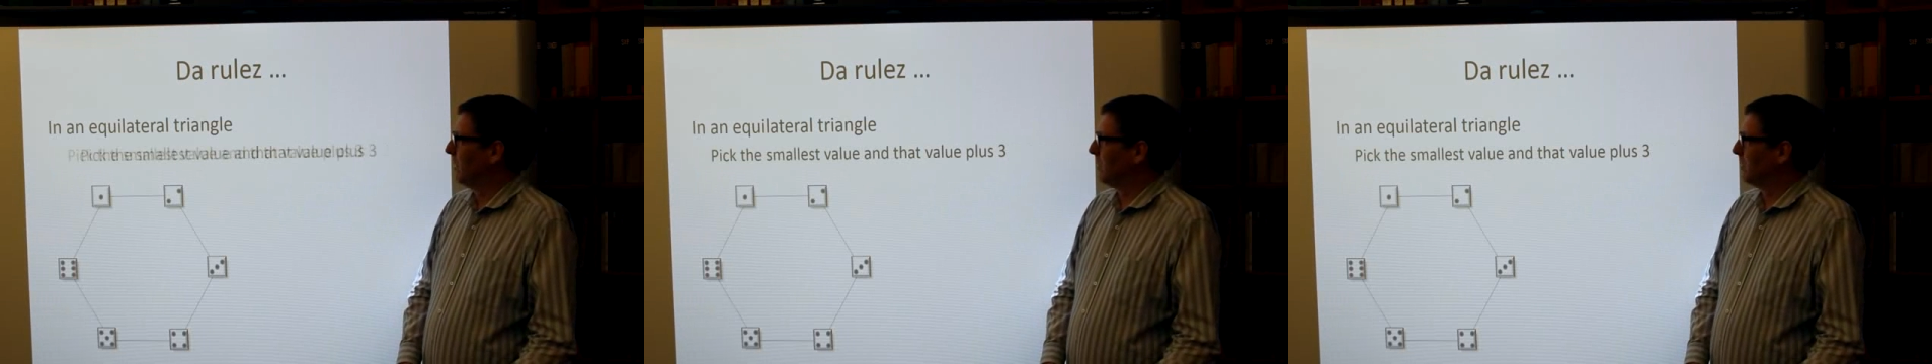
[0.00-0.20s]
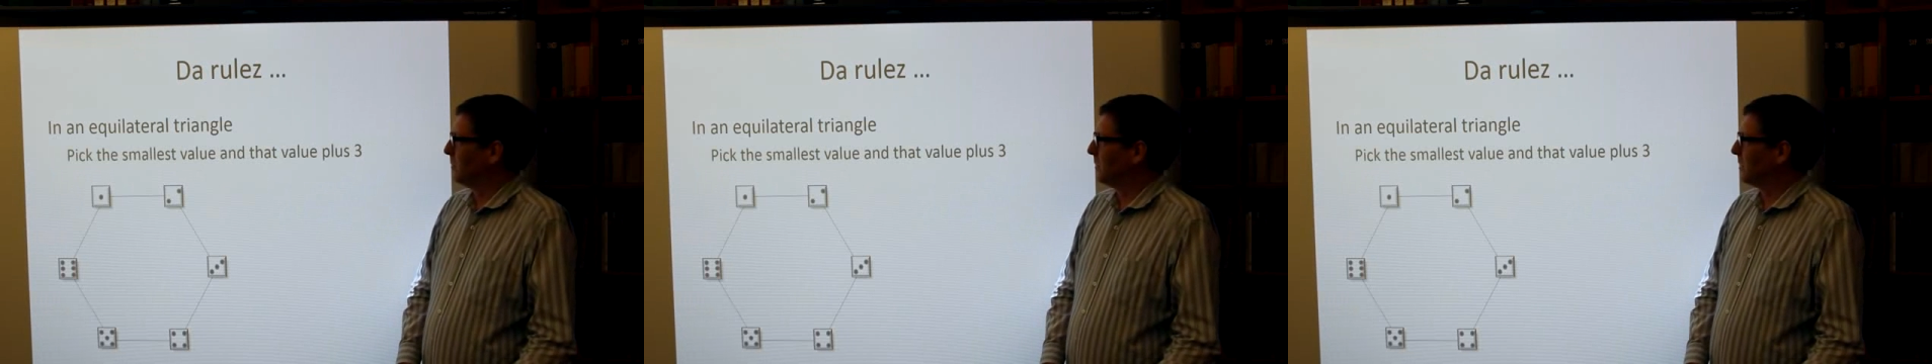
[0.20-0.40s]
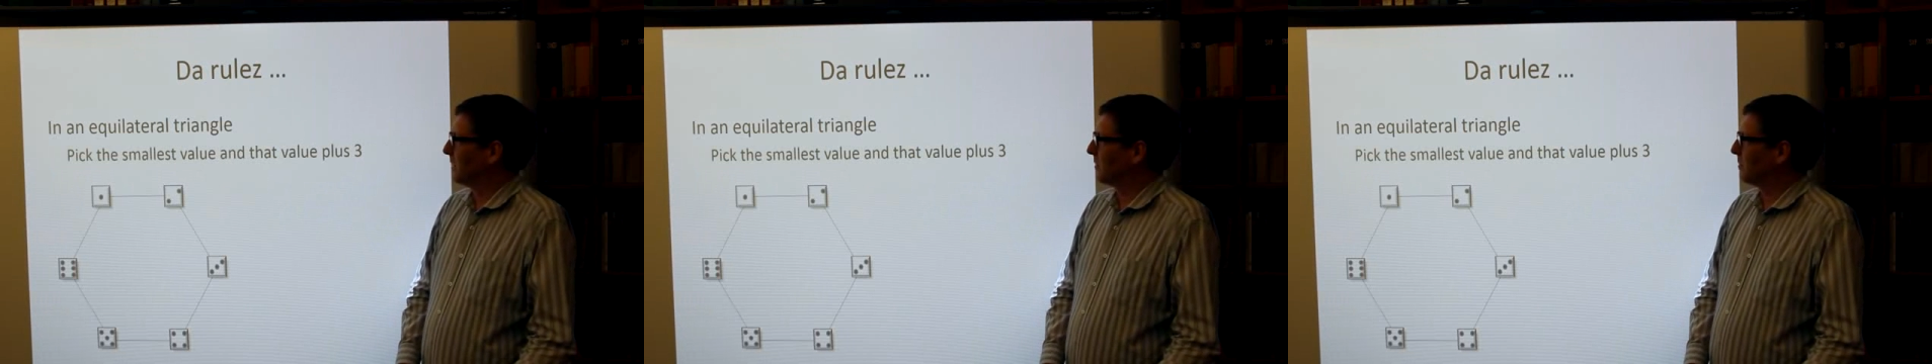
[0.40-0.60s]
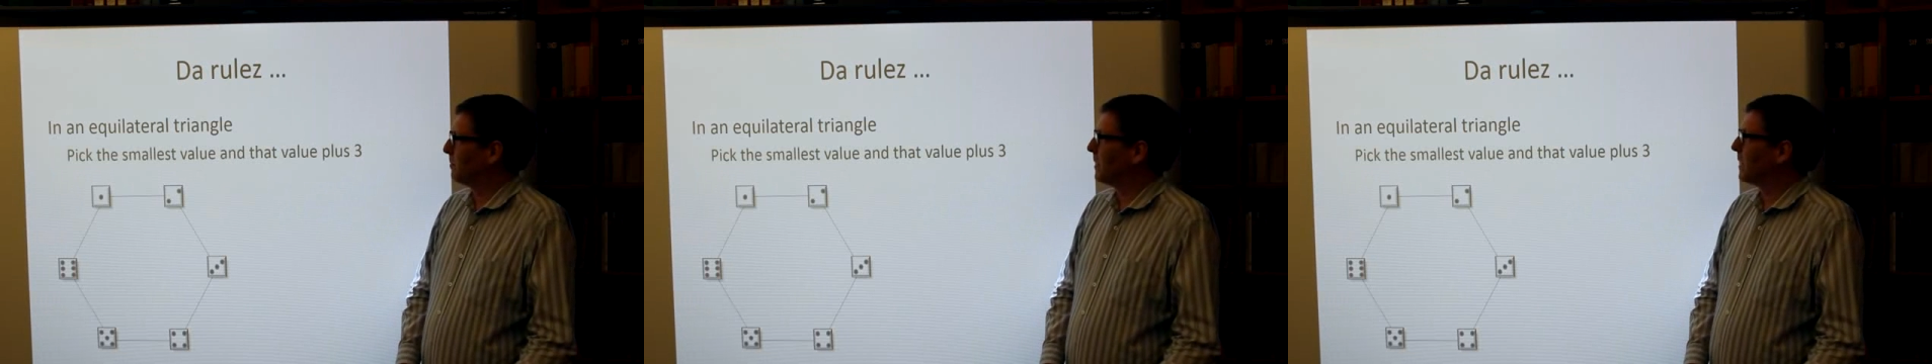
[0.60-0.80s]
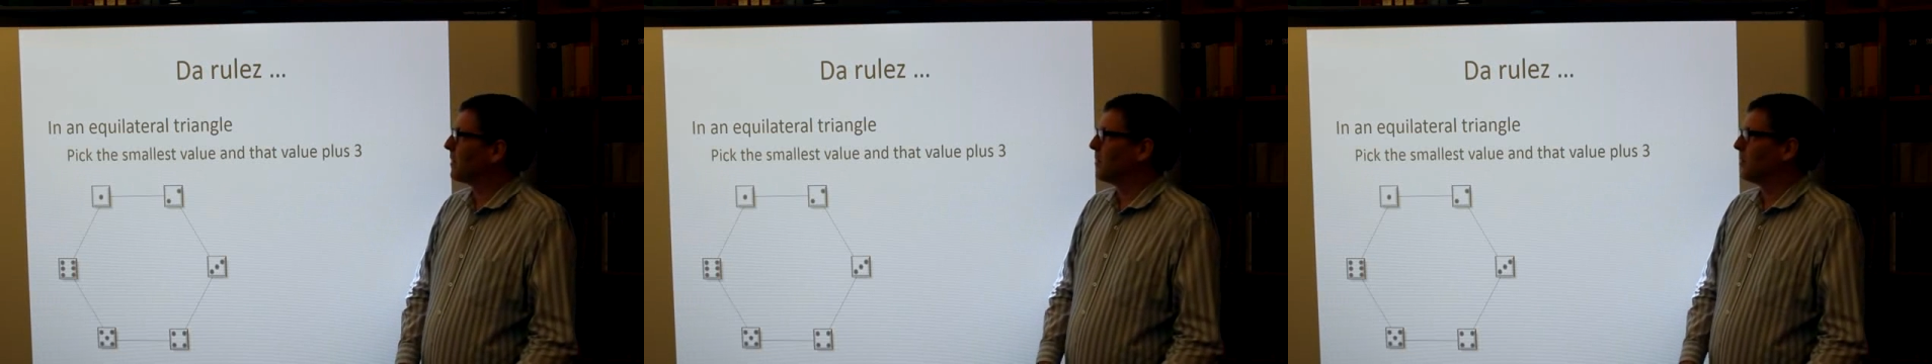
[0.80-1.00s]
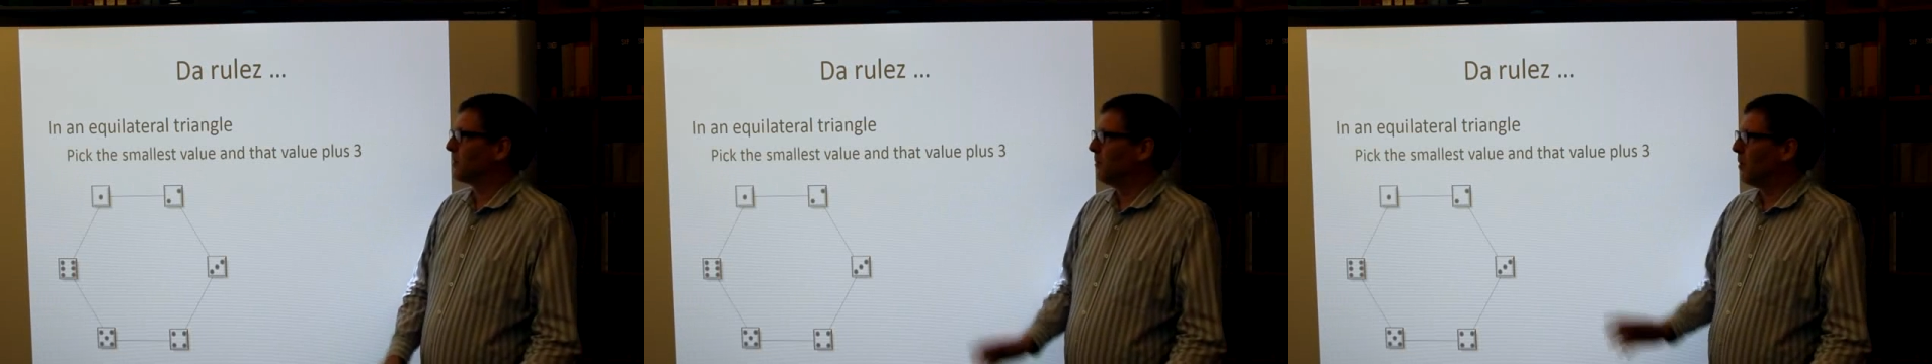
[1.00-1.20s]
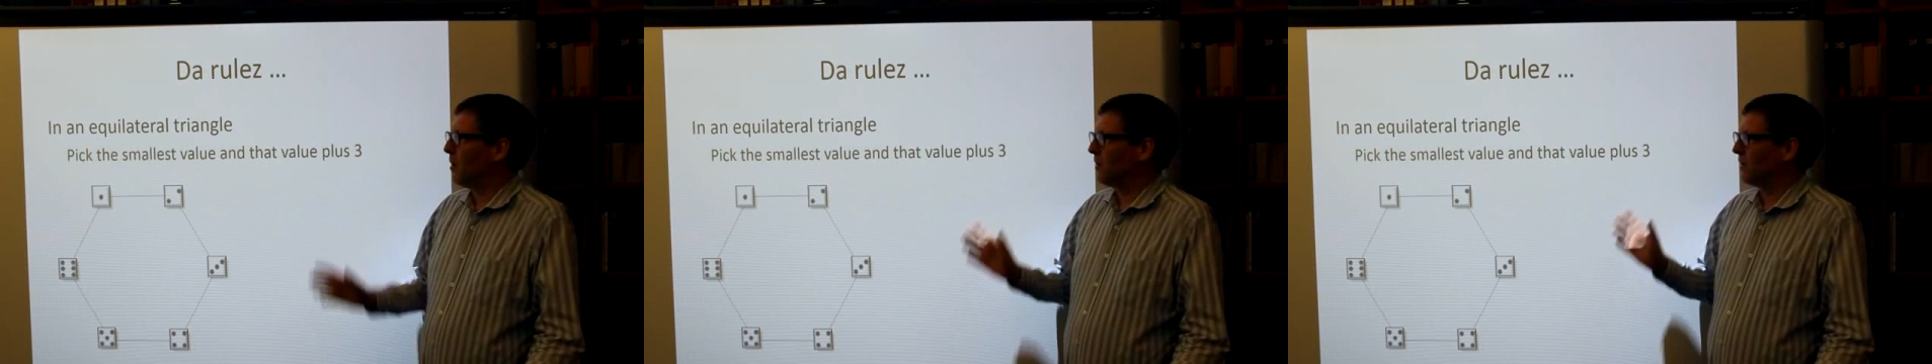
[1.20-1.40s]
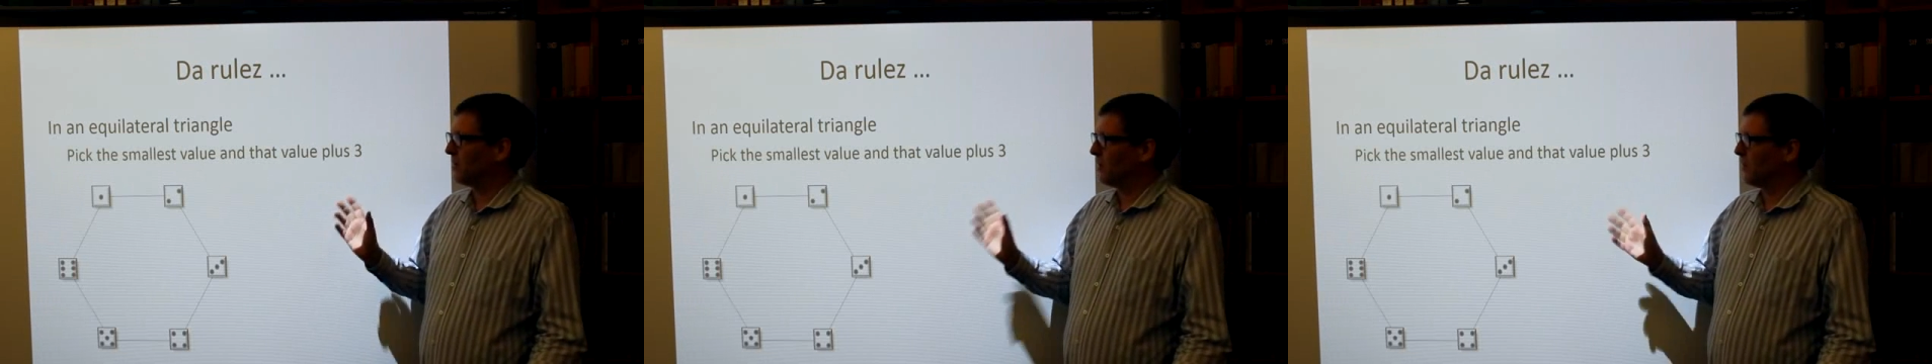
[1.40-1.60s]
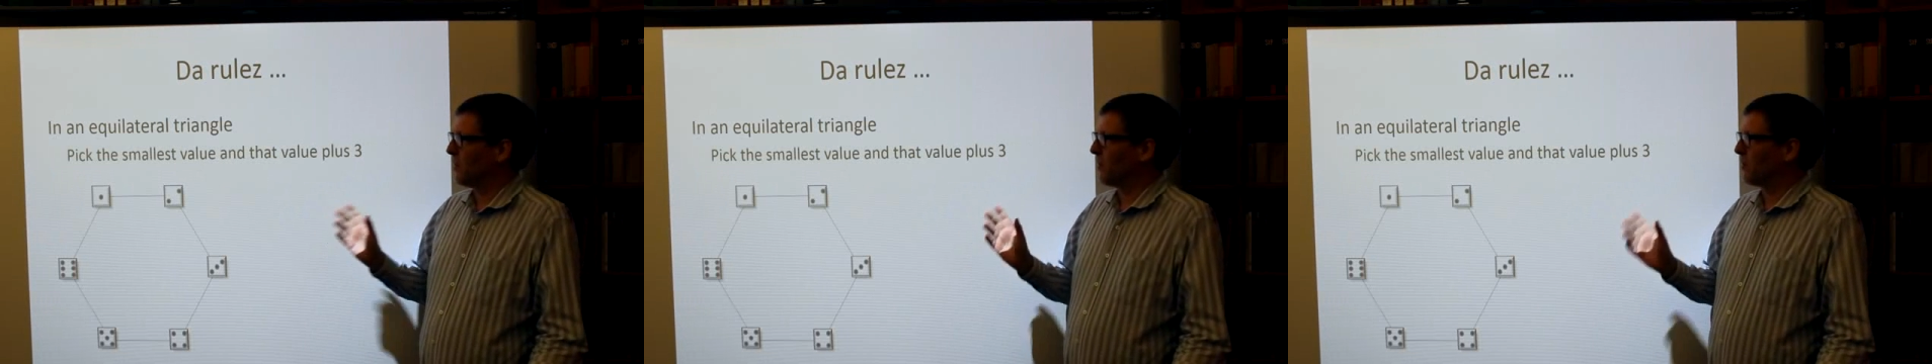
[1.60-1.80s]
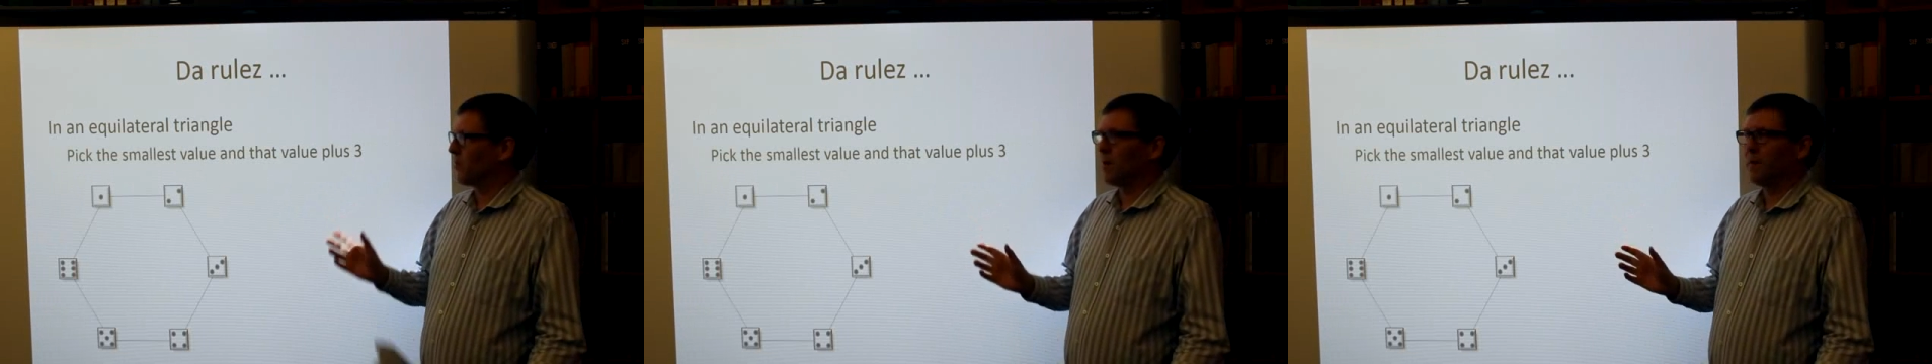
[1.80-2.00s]
We just pick the smallest of
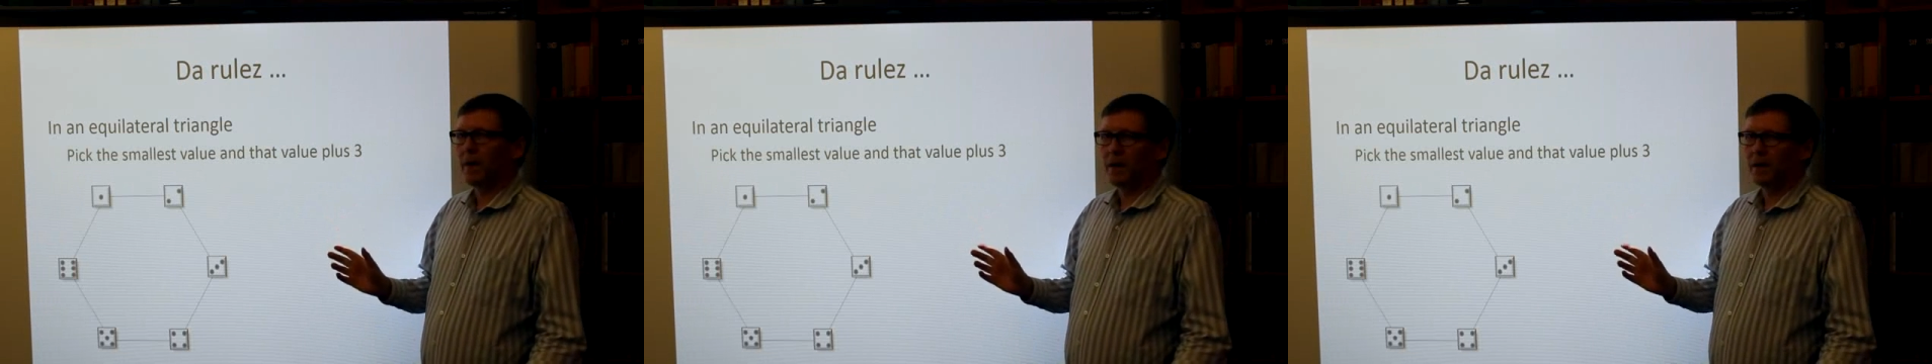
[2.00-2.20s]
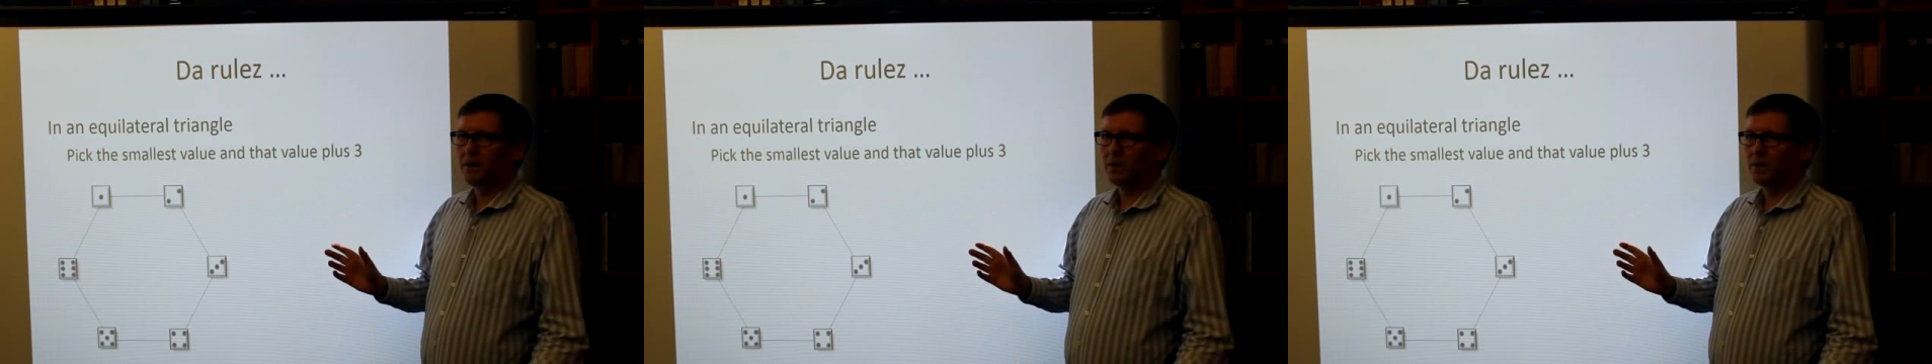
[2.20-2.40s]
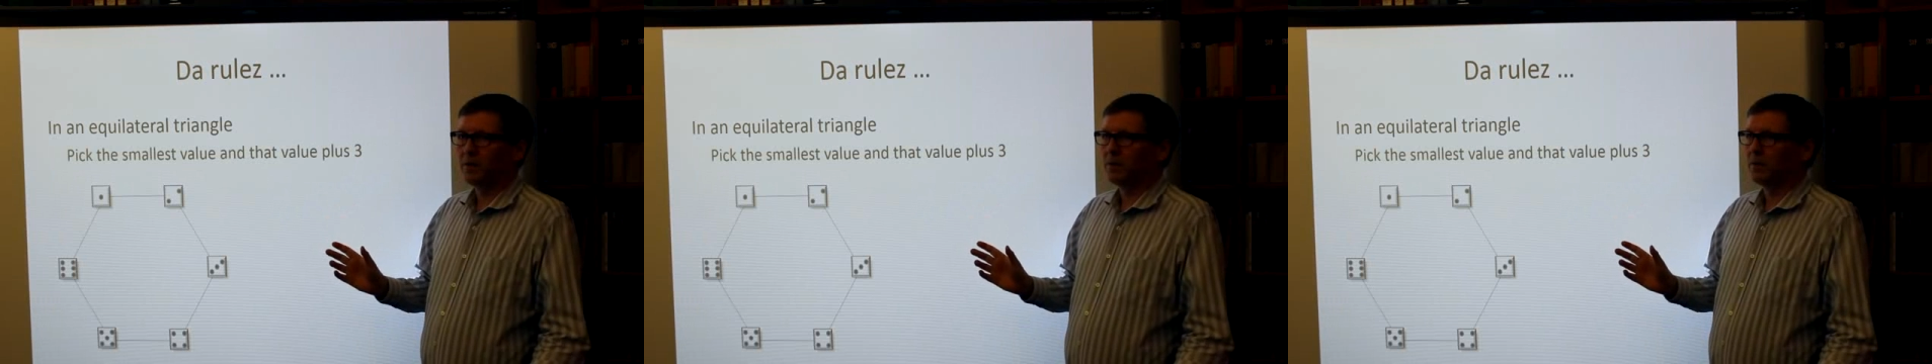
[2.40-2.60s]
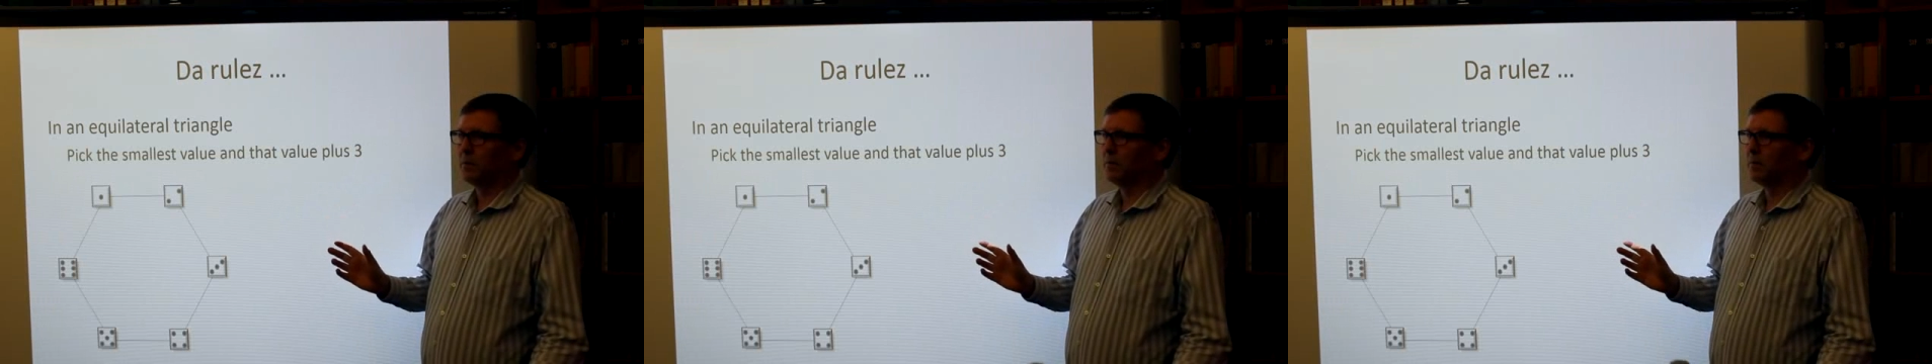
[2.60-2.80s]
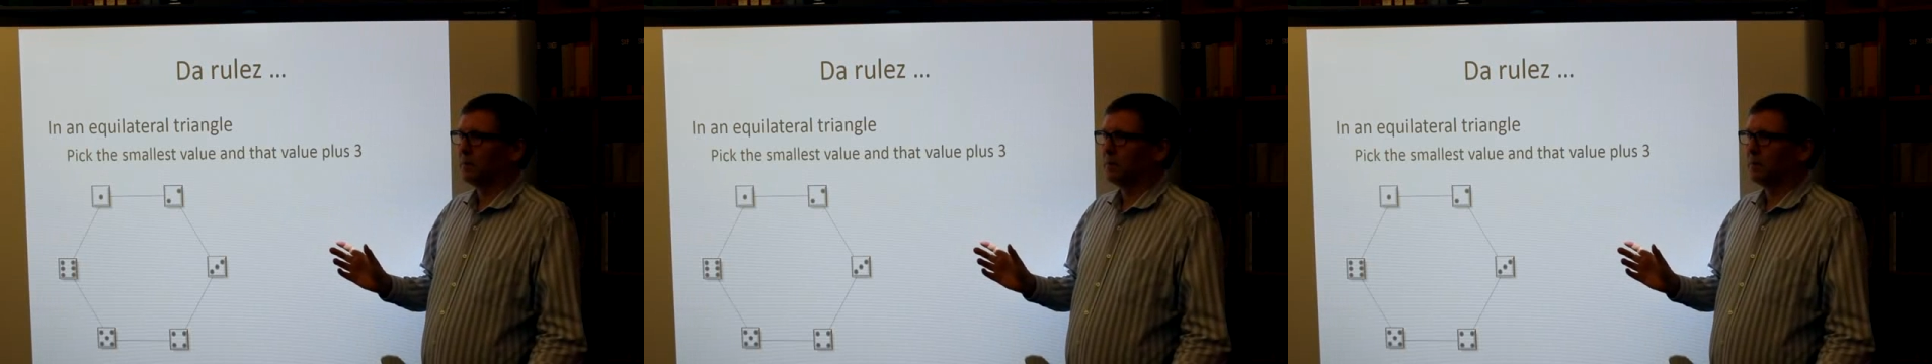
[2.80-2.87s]
the three values